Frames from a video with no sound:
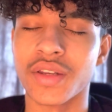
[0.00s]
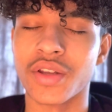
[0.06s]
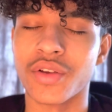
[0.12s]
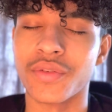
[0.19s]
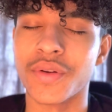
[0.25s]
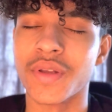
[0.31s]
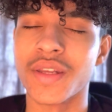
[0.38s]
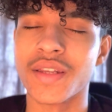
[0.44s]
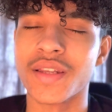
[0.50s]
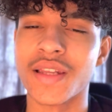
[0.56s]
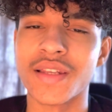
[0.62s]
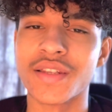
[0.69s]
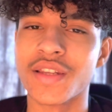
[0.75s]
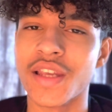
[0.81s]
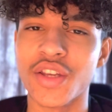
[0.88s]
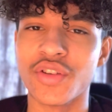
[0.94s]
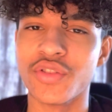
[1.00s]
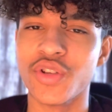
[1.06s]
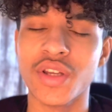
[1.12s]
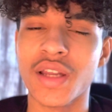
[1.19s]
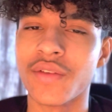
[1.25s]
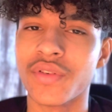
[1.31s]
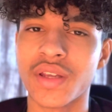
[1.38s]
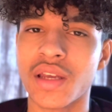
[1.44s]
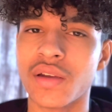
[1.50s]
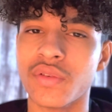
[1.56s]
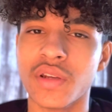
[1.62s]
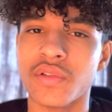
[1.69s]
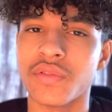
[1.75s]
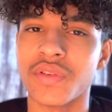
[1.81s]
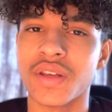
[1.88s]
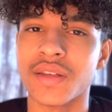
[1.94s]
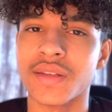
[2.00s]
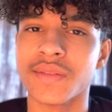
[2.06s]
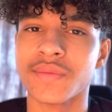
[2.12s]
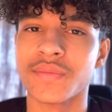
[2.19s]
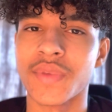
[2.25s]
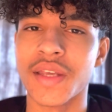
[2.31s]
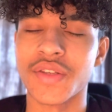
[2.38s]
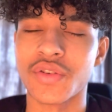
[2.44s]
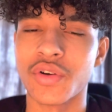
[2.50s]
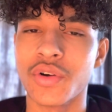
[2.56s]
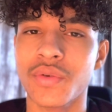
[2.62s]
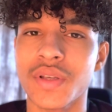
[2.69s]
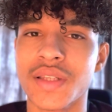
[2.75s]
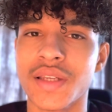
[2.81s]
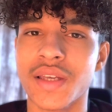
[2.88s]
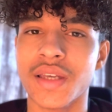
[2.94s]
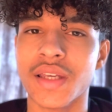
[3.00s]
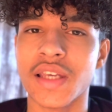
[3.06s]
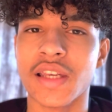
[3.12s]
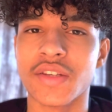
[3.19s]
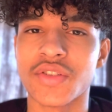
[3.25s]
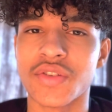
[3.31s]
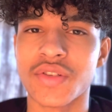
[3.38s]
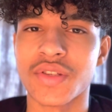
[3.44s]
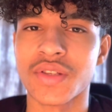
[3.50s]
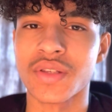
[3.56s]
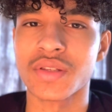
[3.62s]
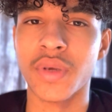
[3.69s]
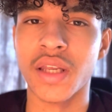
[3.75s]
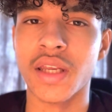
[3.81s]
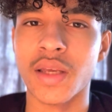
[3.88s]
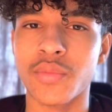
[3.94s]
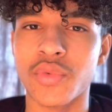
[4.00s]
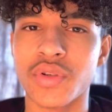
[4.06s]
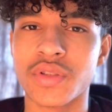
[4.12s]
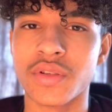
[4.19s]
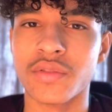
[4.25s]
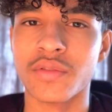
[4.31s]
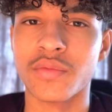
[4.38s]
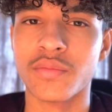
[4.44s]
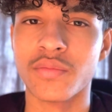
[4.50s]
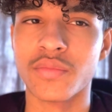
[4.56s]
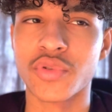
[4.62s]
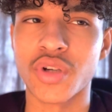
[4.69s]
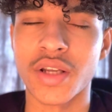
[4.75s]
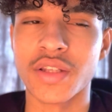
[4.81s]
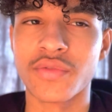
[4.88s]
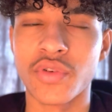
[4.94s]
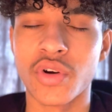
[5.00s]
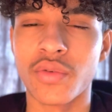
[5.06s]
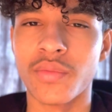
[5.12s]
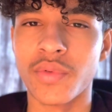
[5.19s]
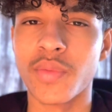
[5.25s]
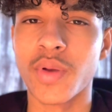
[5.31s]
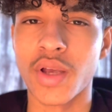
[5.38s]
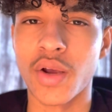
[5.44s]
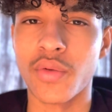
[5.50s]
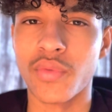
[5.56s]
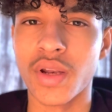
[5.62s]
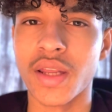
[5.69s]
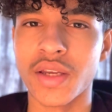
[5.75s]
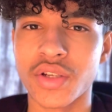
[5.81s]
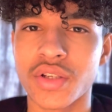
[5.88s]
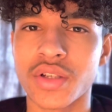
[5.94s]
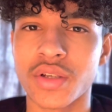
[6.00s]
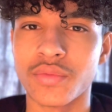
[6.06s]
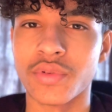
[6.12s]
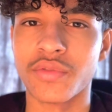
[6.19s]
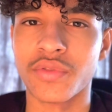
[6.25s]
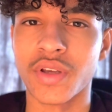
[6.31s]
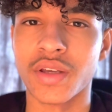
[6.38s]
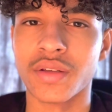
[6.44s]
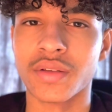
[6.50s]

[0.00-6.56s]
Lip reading: though, you never get rid of fear. It's always there. It's just being able to transform a relationship with fear.